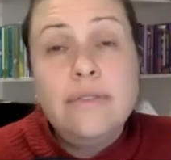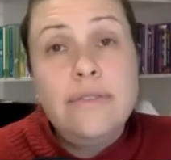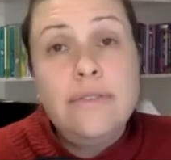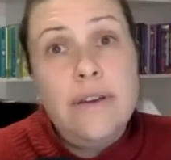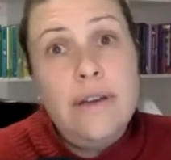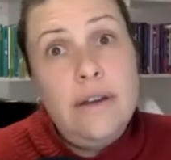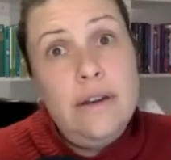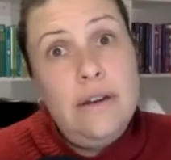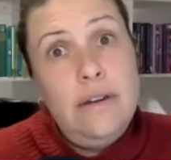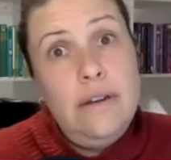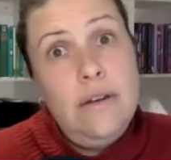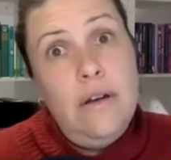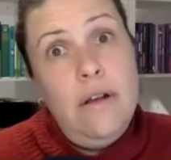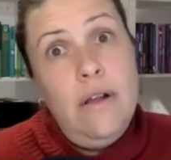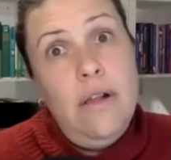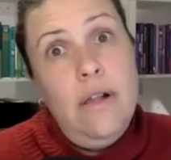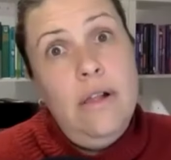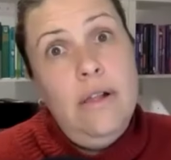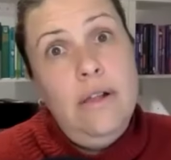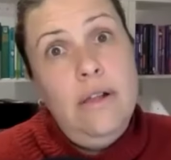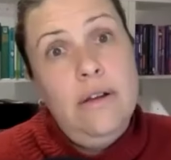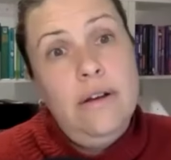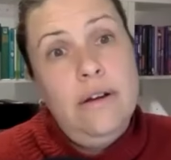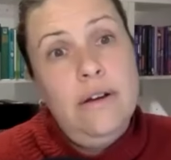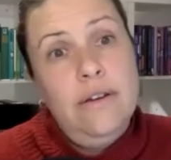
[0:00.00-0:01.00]
If I had
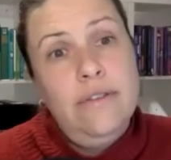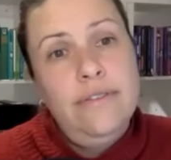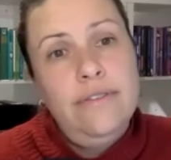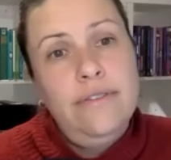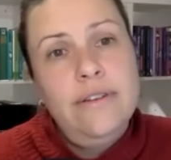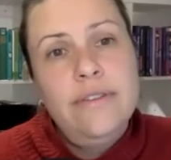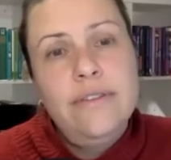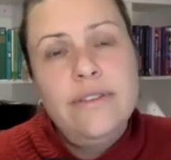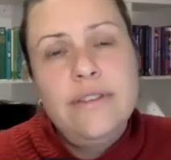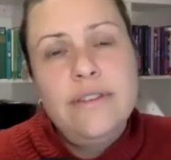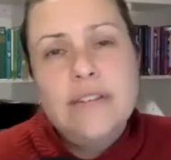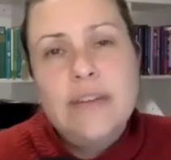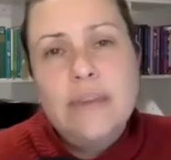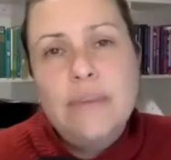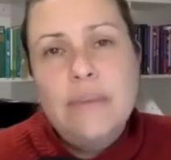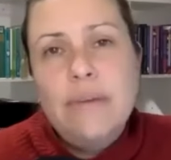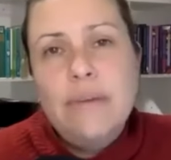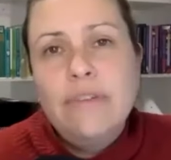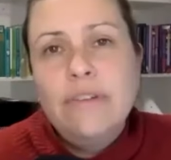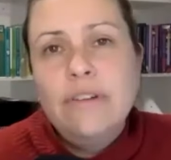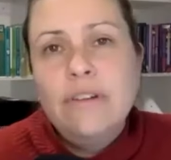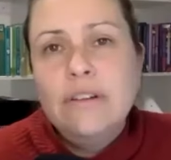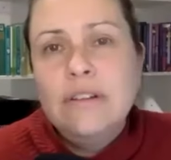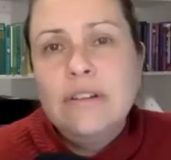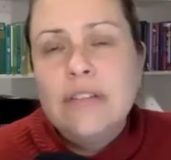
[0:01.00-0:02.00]
$1 for every time
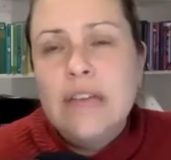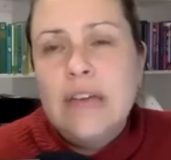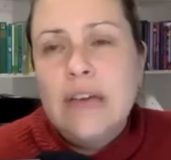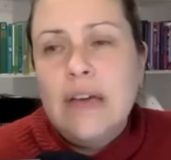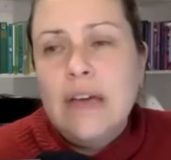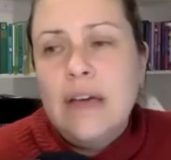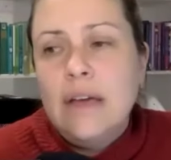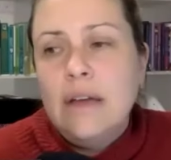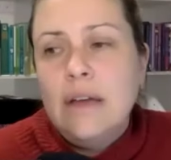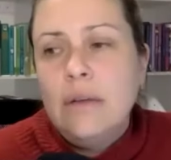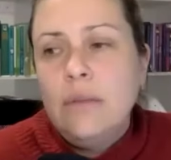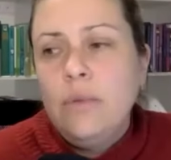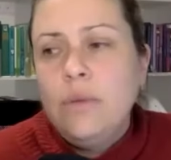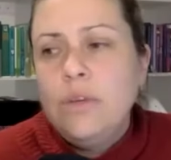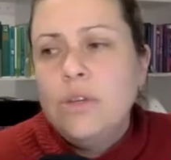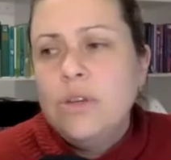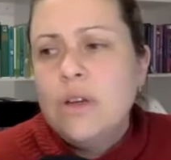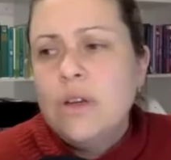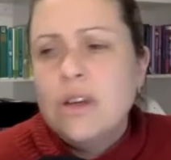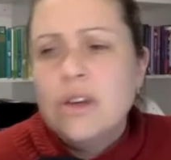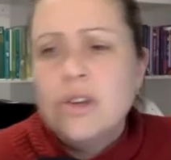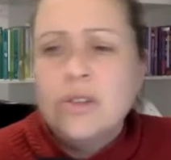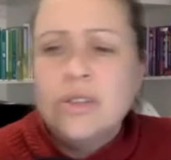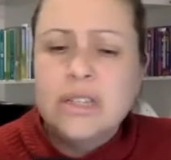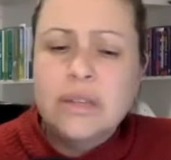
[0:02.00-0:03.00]
I've heard that, we
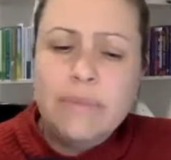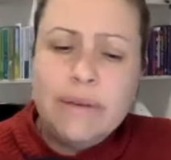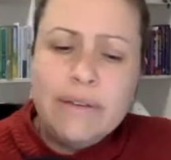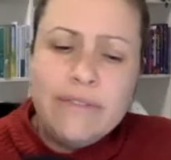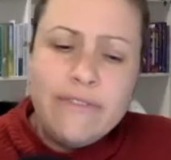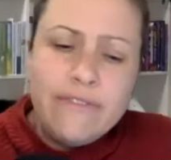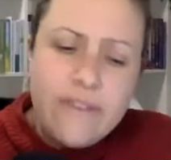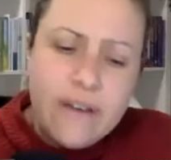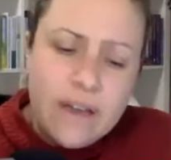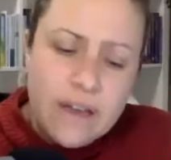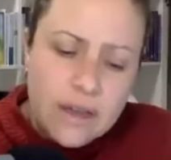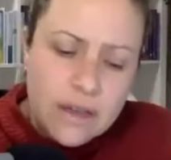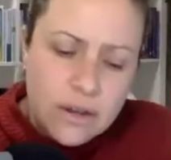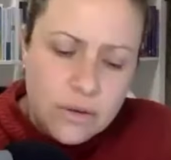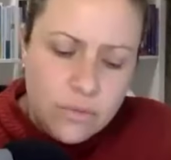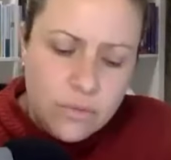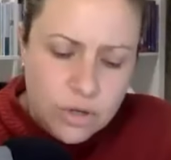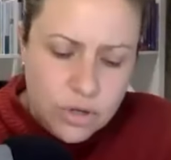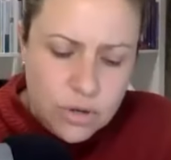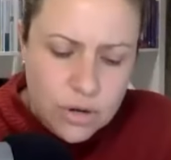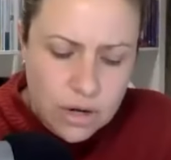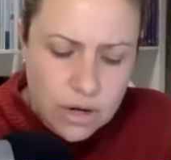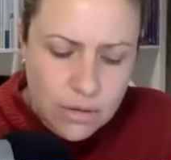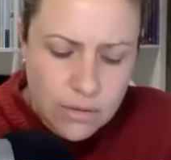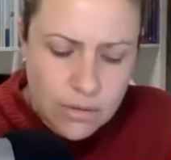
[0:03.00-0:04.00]
try to do something fun. We
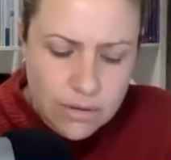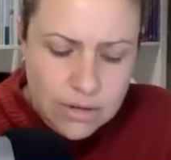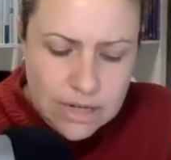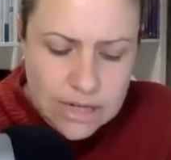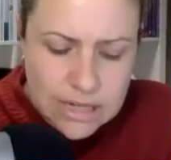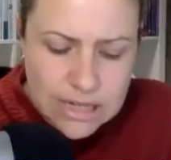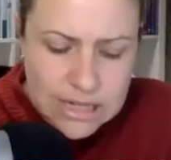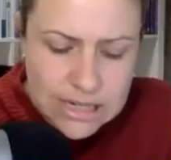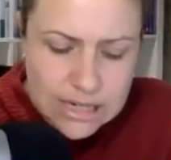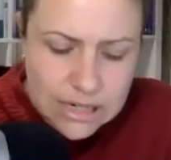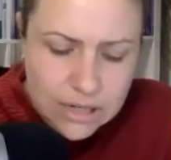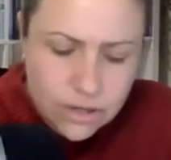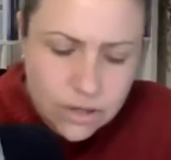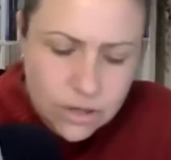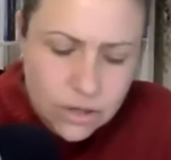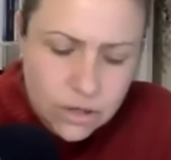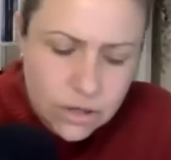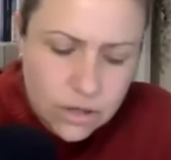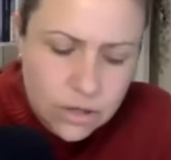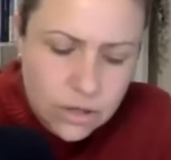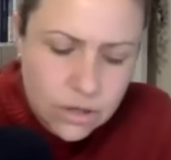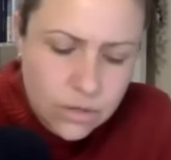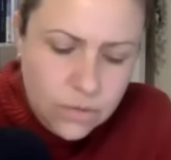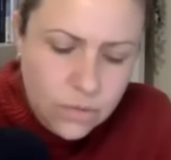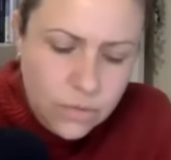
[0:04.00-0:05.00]
try to go out to
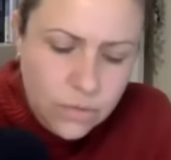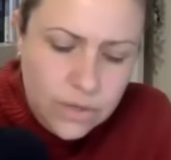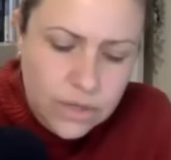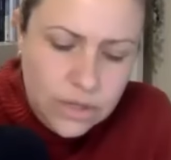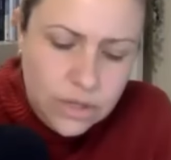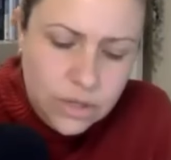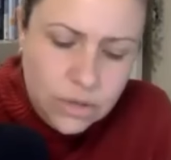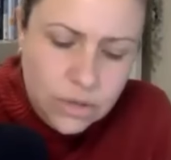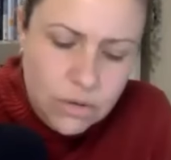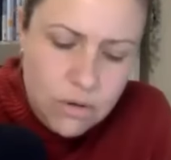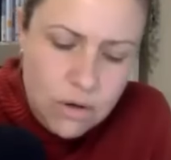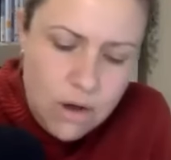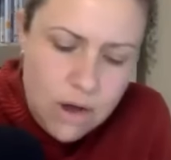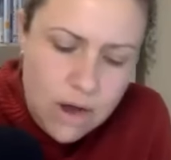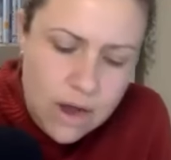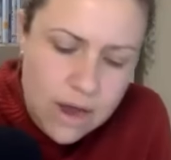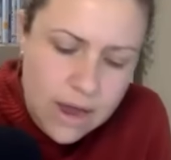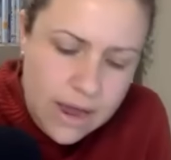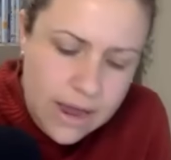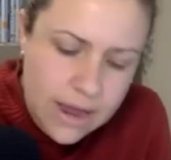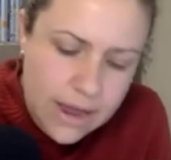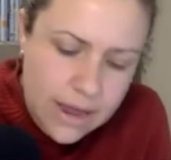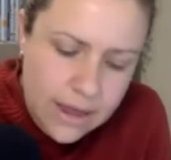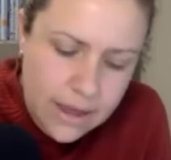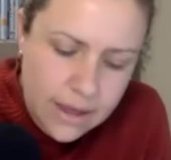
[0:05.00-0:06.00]
dinner. We
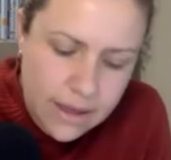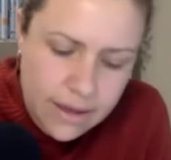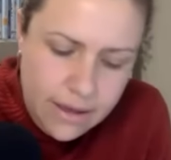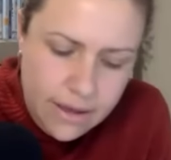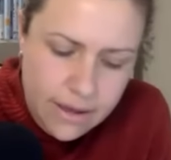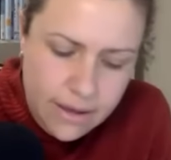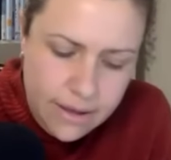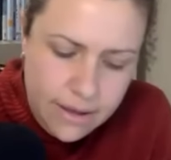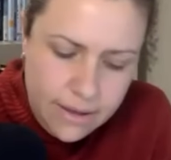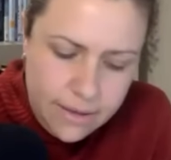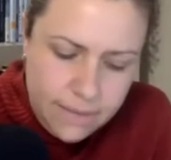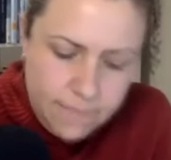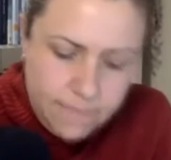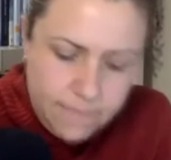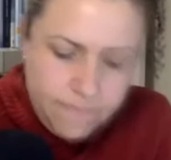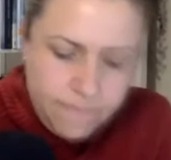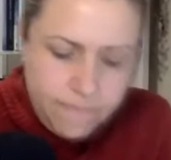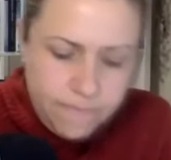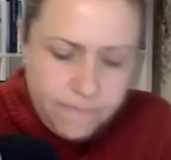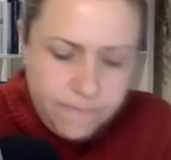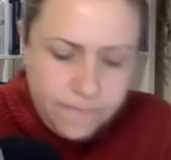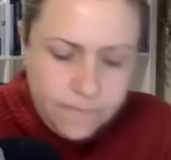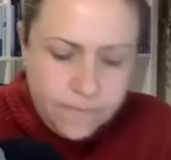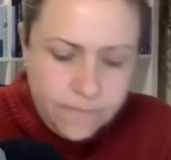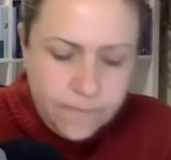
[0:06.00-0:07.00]
try
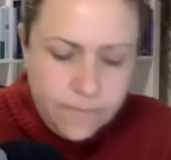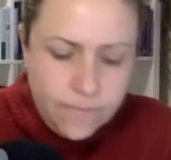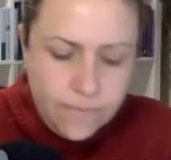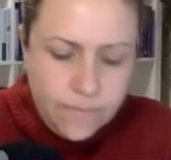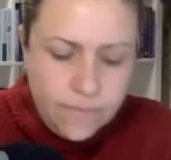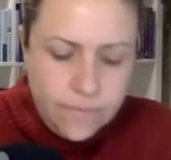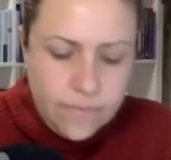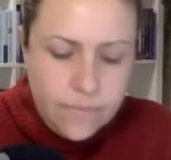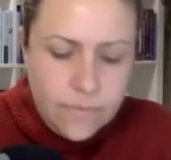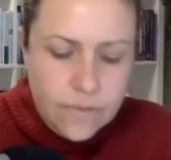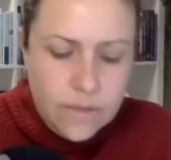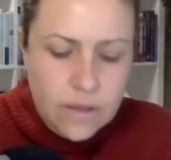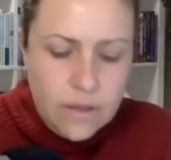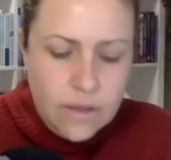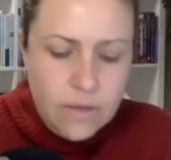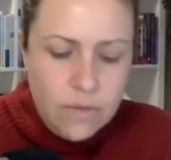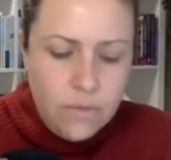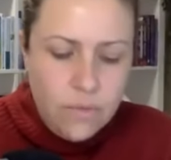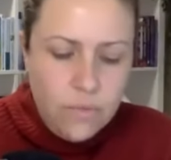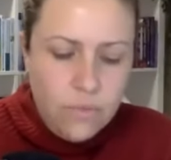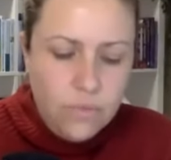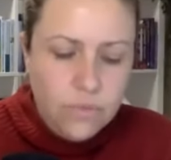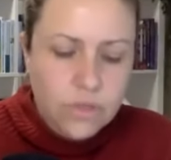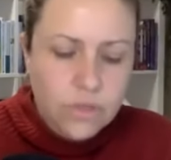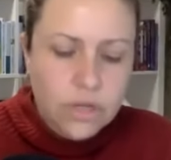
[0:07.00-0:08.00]

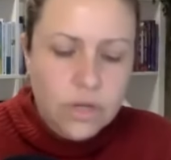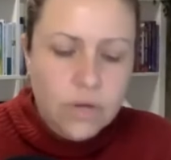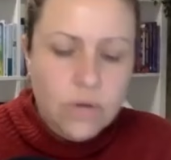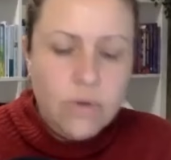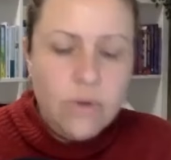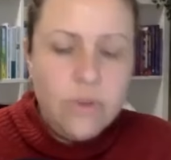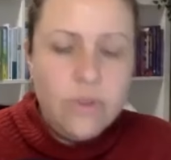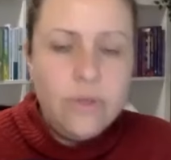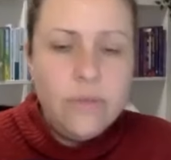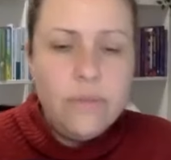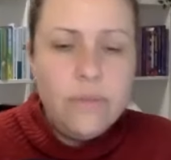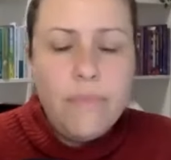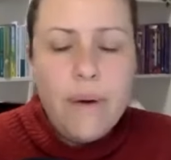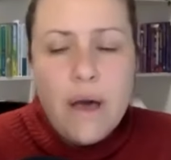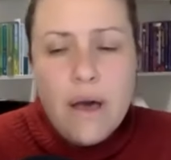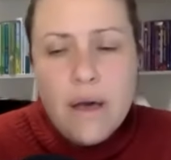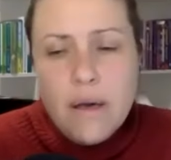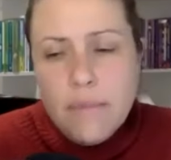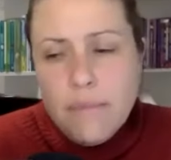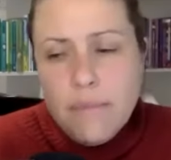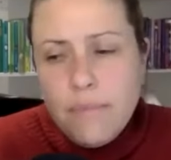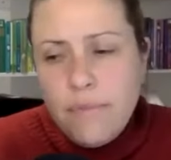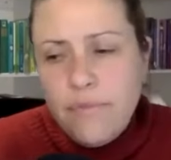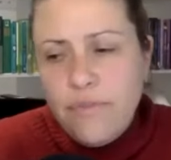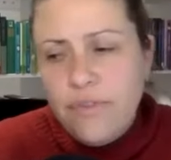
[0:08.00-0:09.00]
to go to the
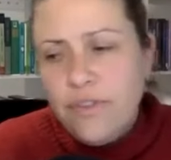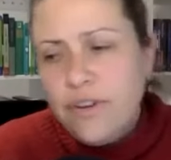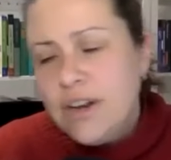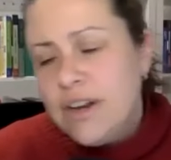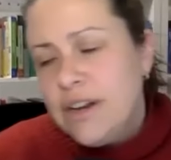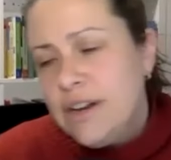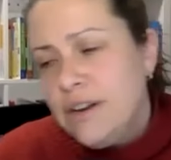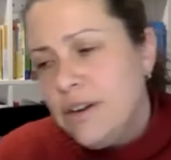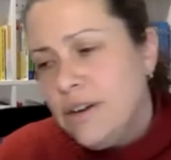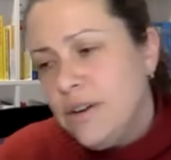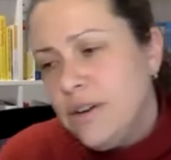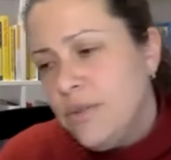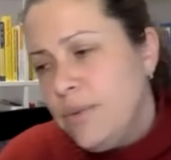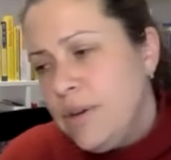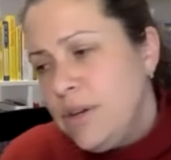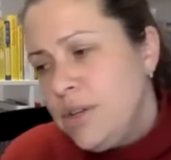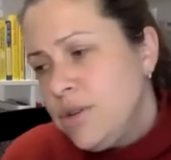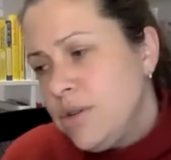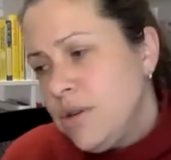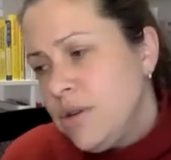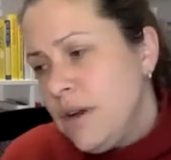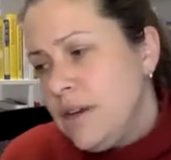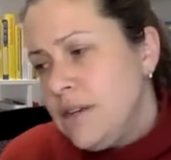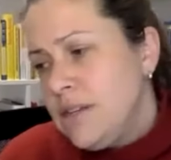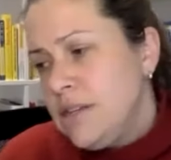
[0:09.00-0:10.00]
pub for dinner. We
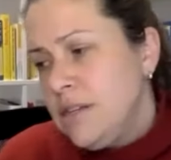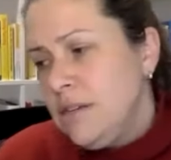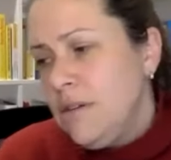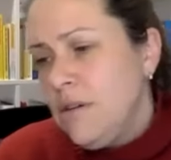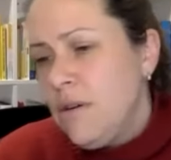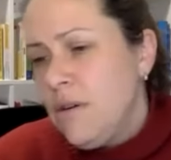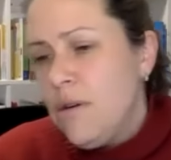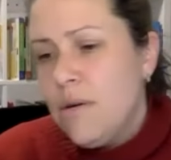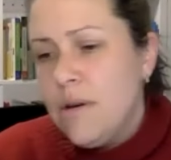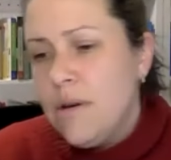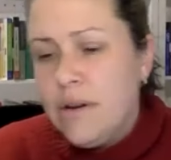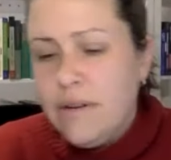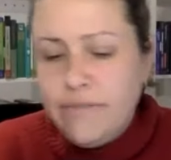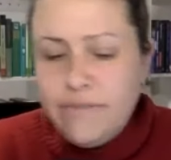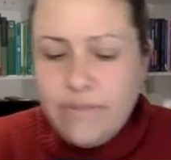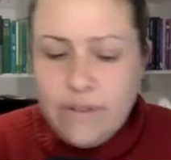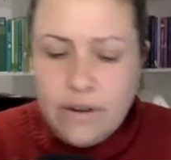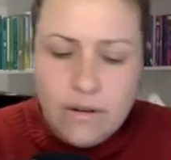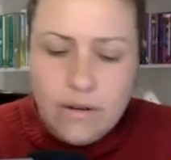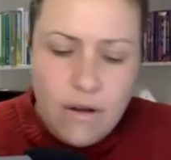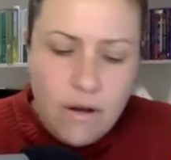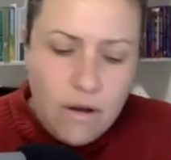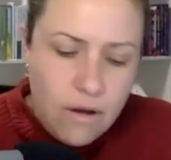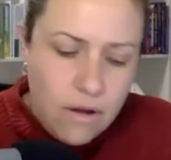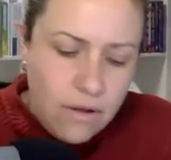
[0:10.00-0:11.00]
tried to go on a
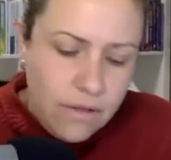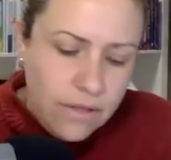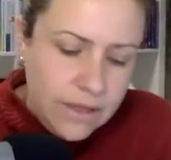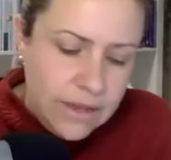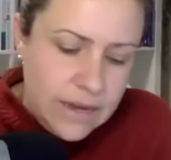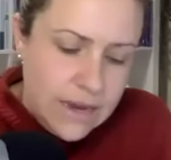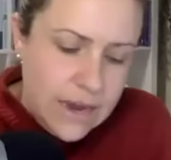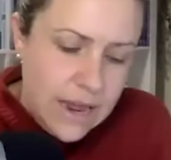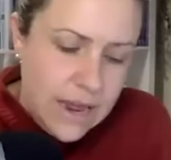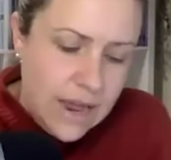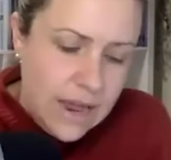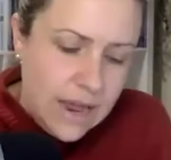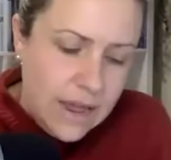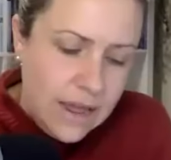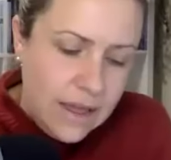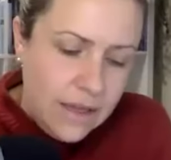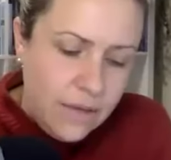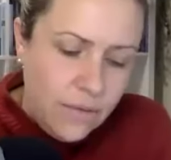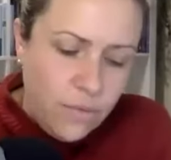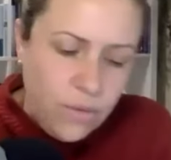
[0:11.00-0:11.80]
fun holiday.